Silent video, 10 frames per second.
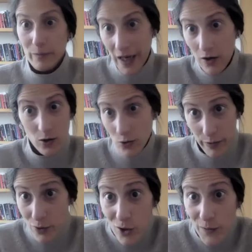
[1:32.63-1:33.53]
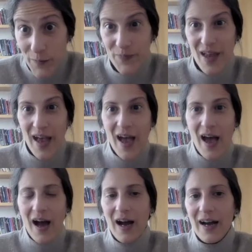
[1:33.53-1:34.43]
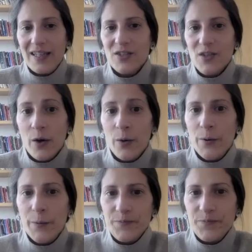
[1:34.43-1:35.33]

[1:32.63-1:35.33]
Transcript: make a contribution uh, and so